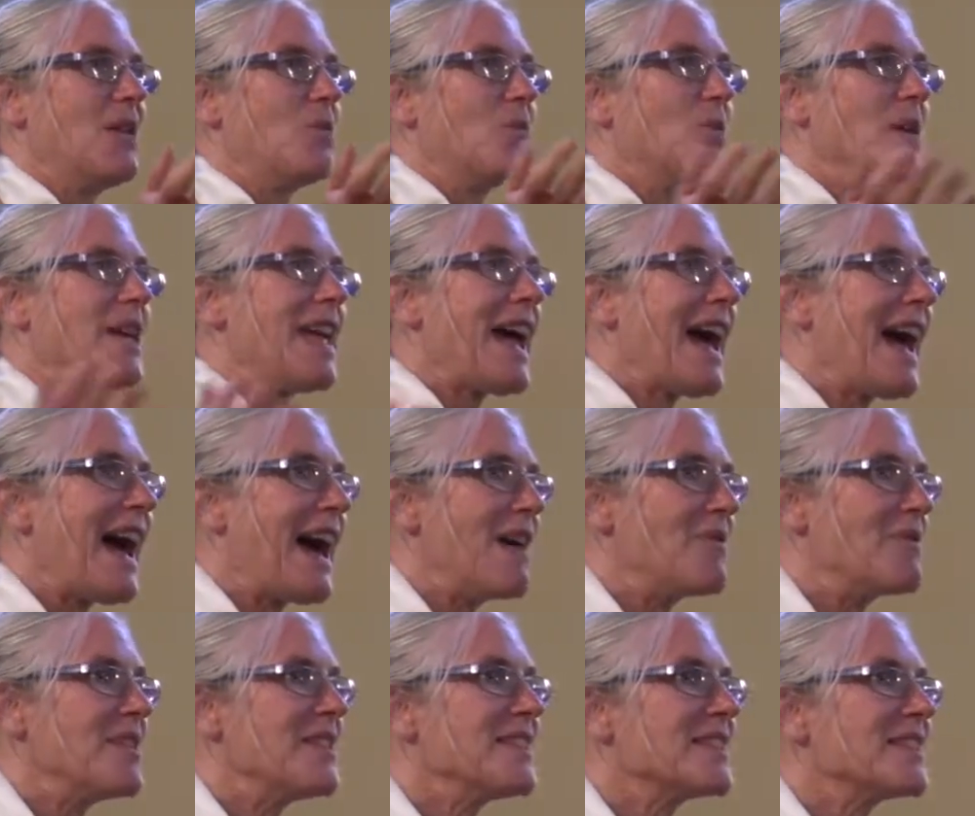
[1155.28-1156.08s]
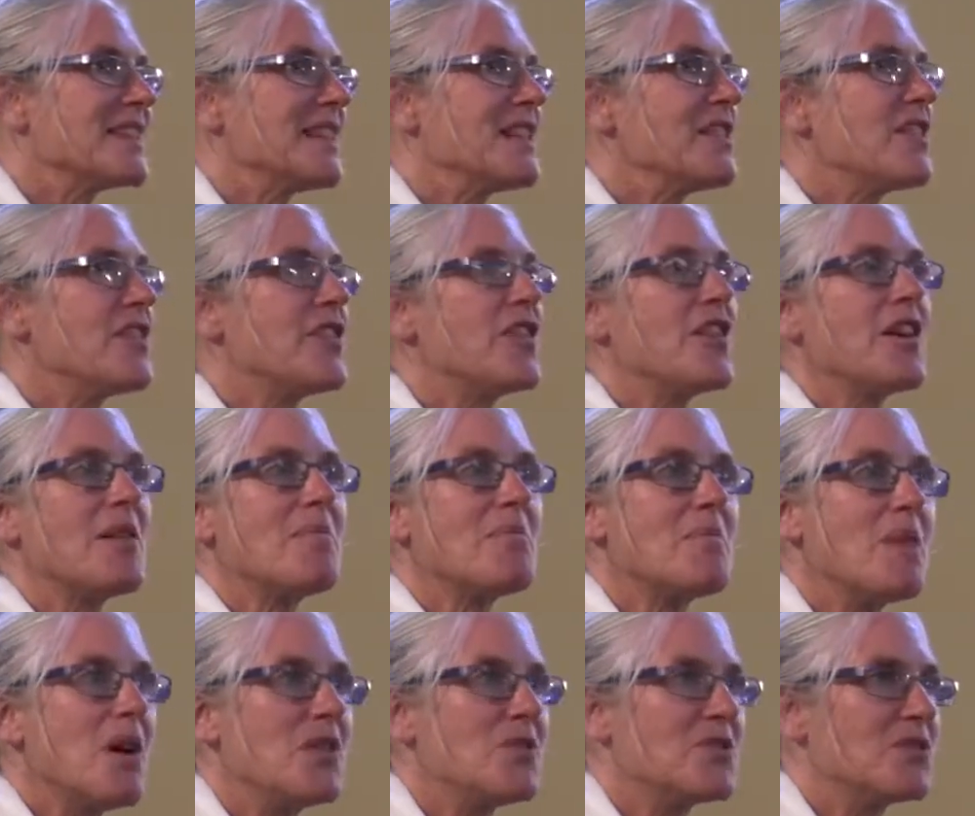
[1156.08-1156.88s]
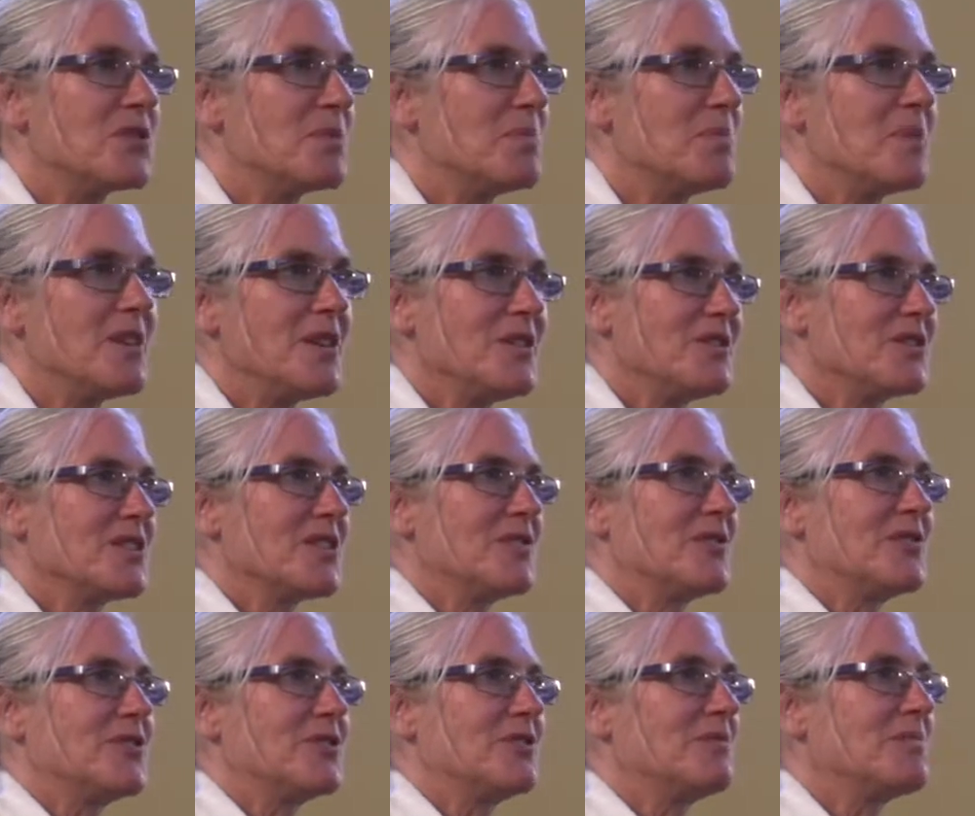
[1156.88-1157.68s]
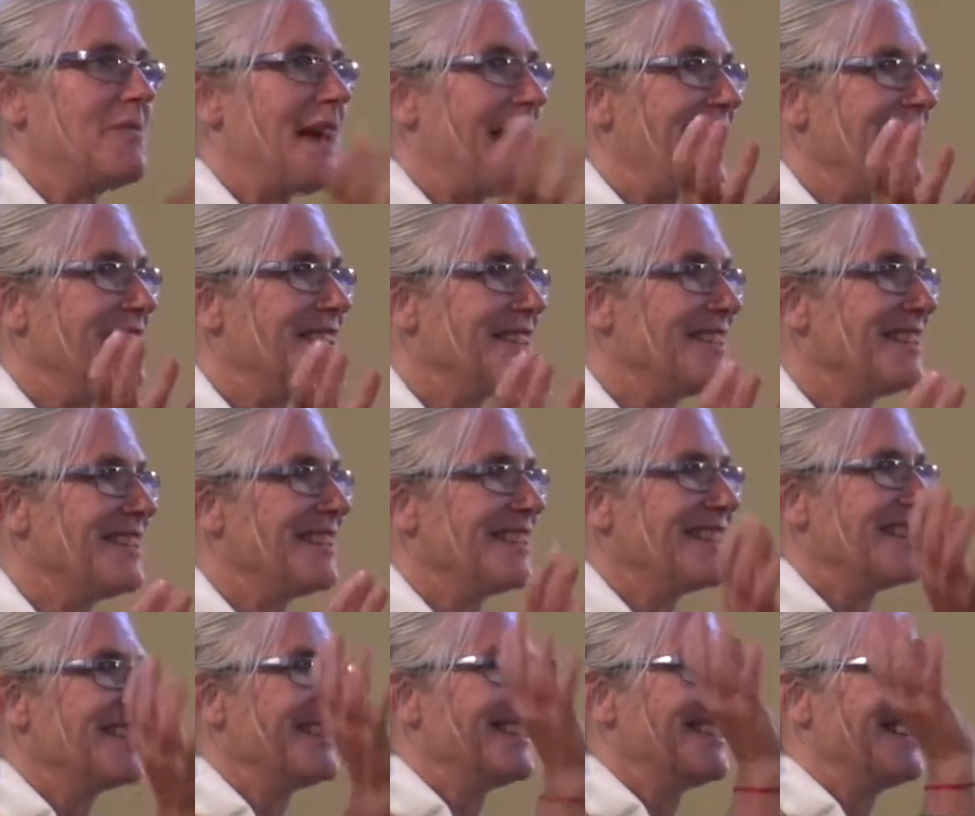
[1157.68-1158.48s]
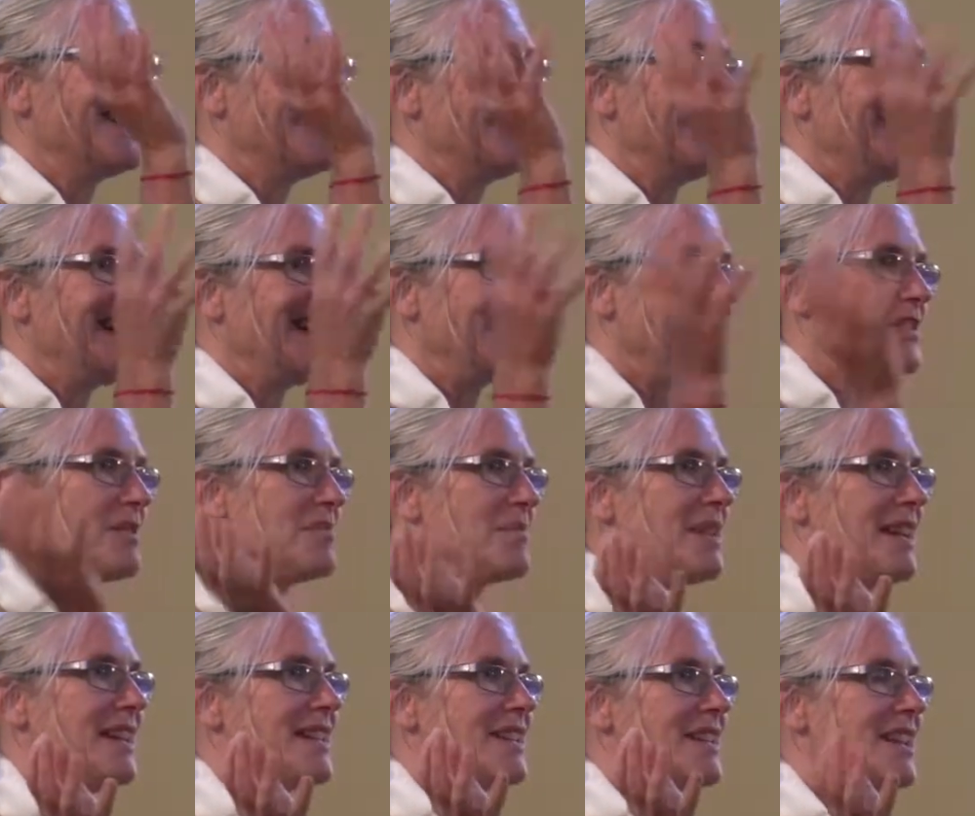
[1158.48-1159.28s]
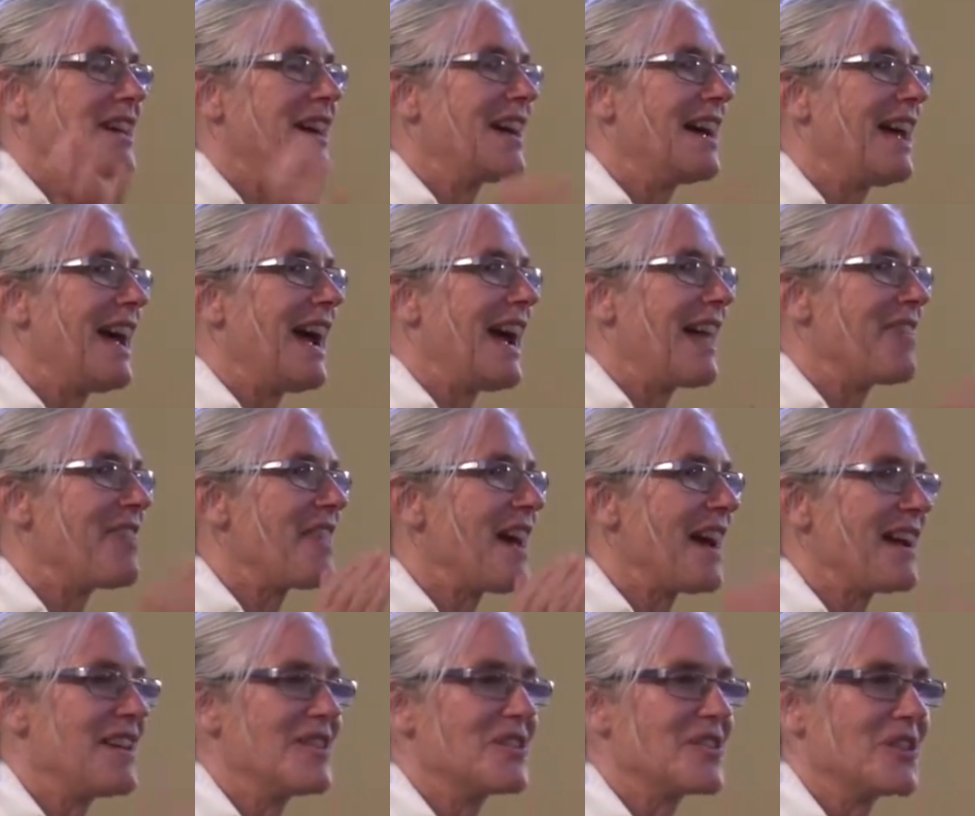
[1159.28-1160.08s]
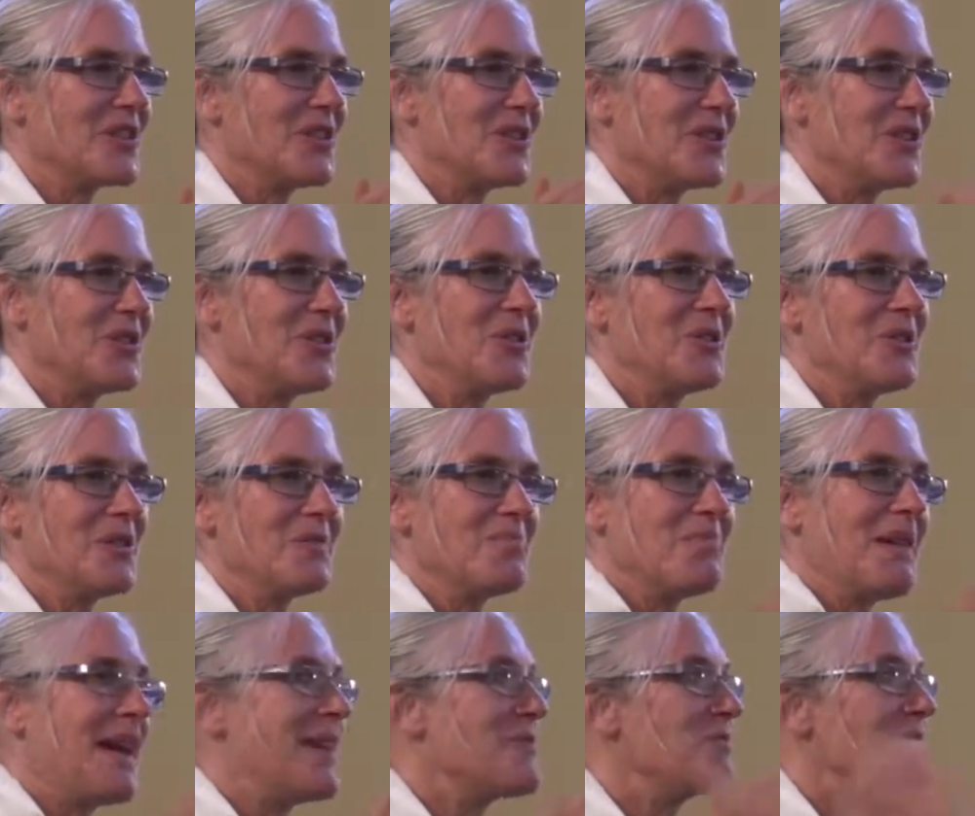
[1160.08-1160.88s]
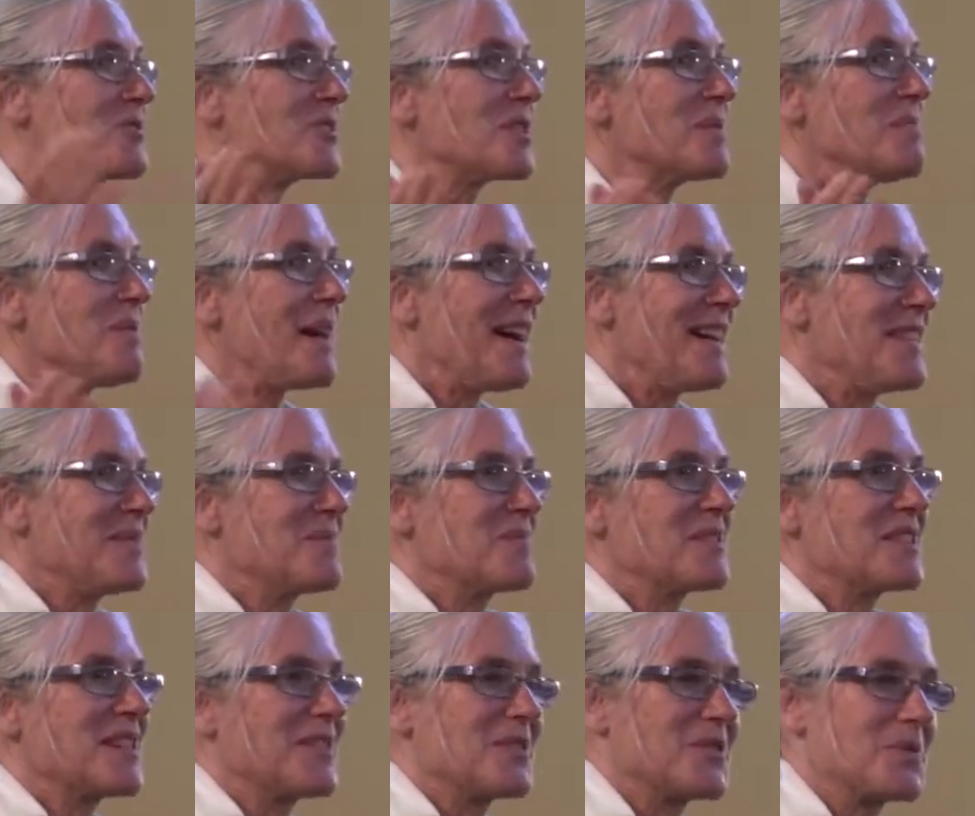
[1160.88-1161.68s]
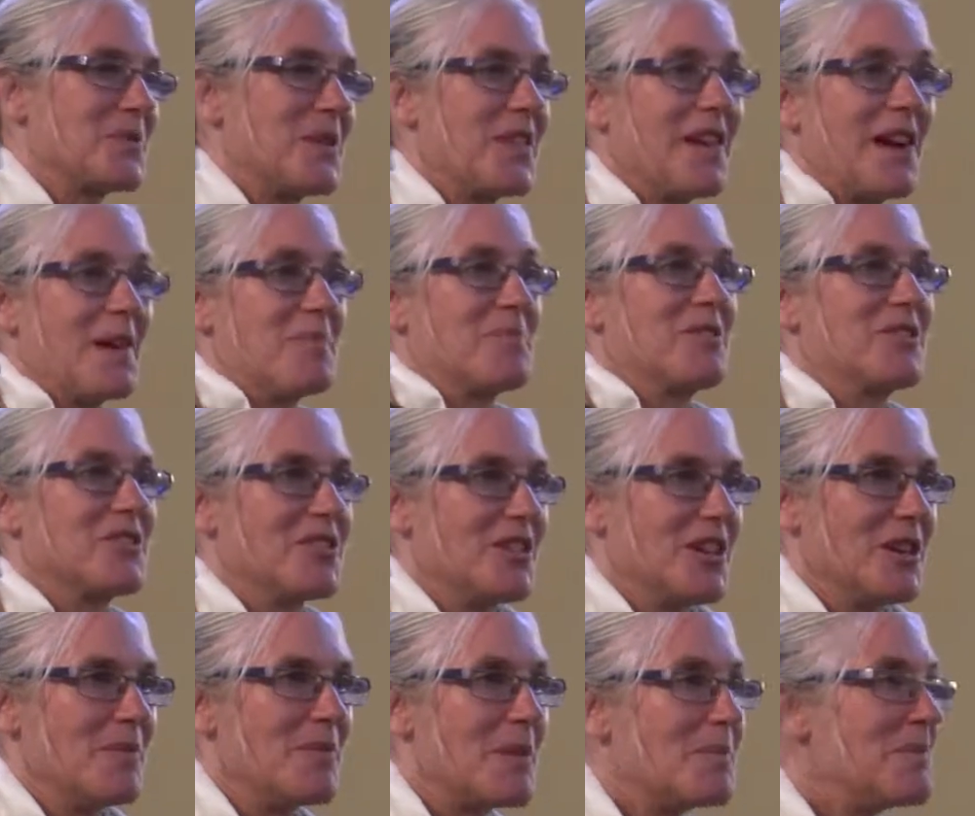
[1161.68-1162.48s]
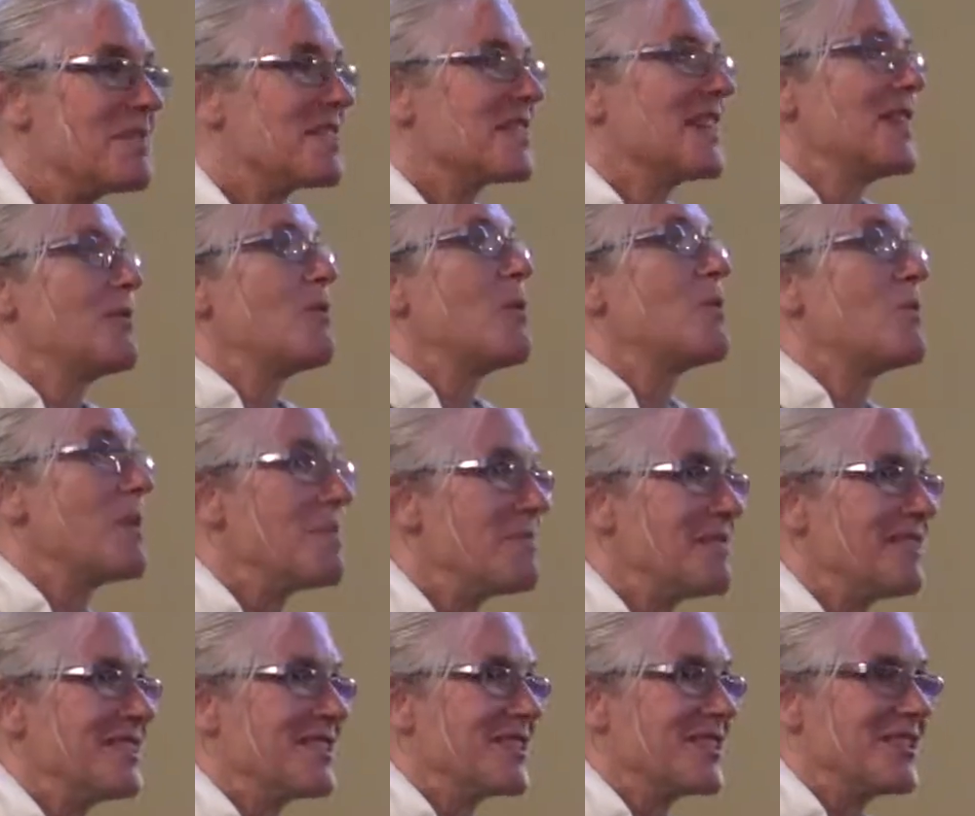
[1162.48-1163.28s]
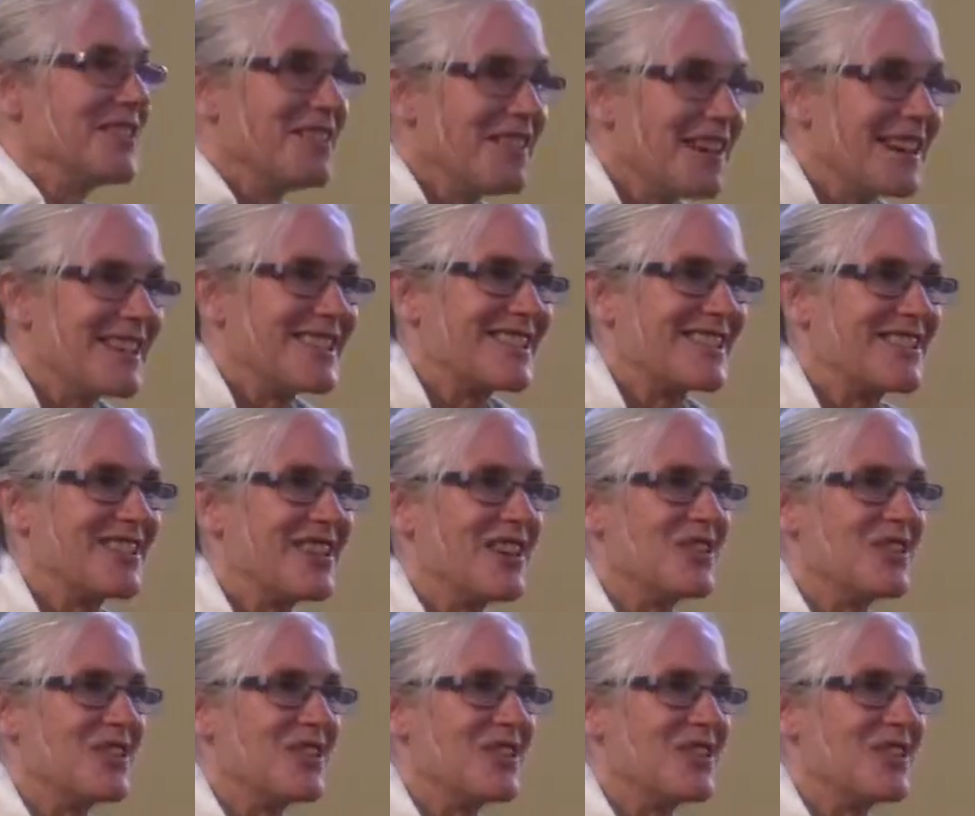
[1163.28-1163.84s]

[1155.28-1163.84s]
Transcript: we see the most beautiful men in the media, and that is who men will compare themselves with, I presume. I mean, certainly what women do. I don't